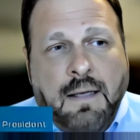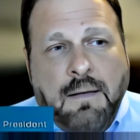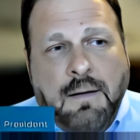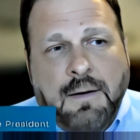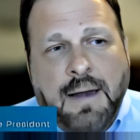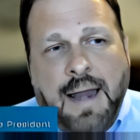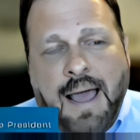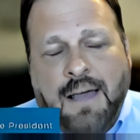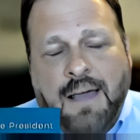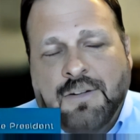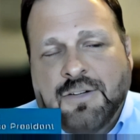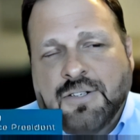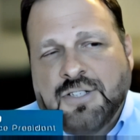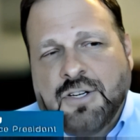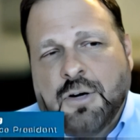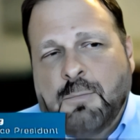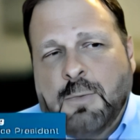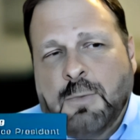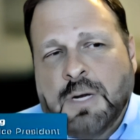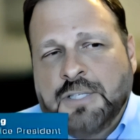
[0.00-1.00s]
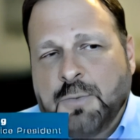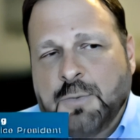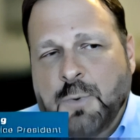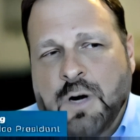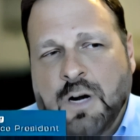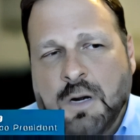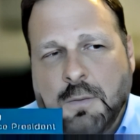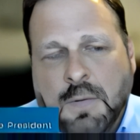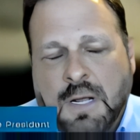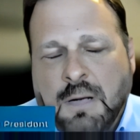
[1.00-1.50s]
Now there's so much we're
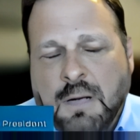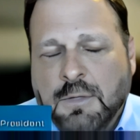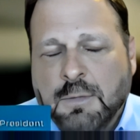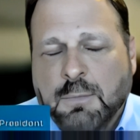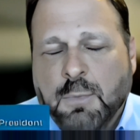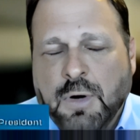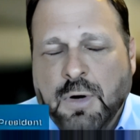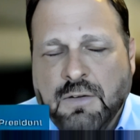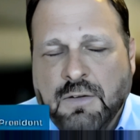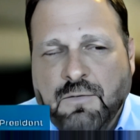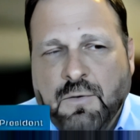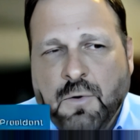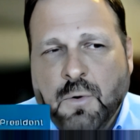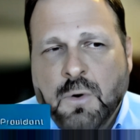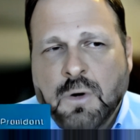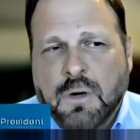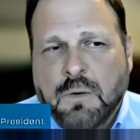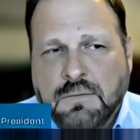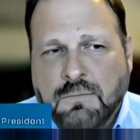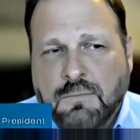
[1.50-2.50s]
going to be able to bring forward,